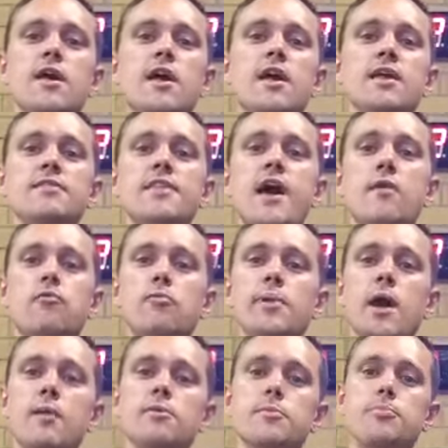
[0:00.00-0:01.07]
in that, we'll
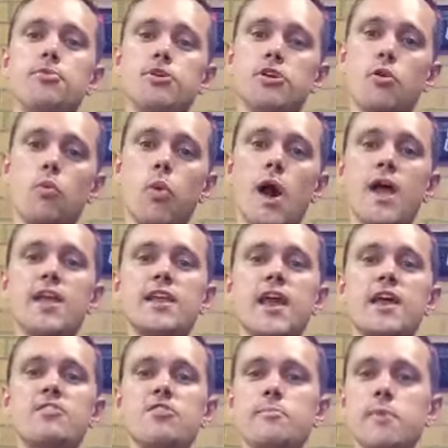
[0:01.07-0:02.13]
be able to put your weight
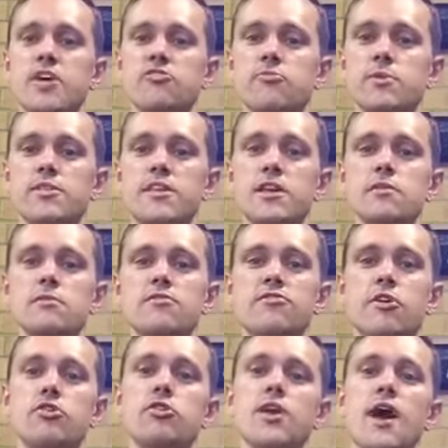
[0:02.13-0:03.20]
and your measurements in,
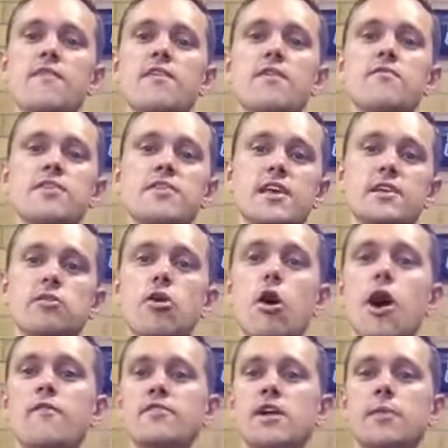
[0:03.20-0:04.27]
so you have everything
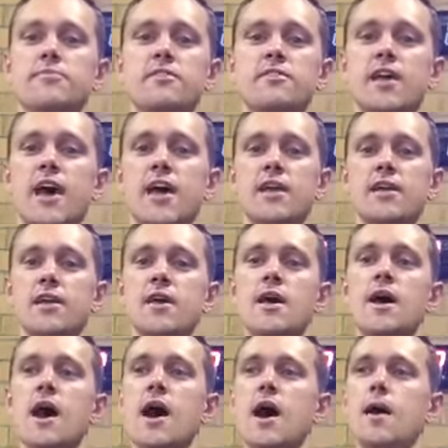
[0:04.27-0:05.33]
live and up to date.
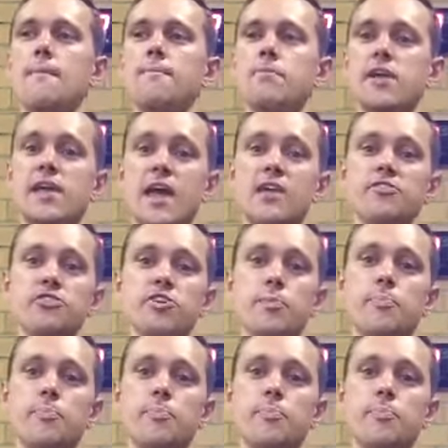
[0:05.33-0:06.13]
We can do your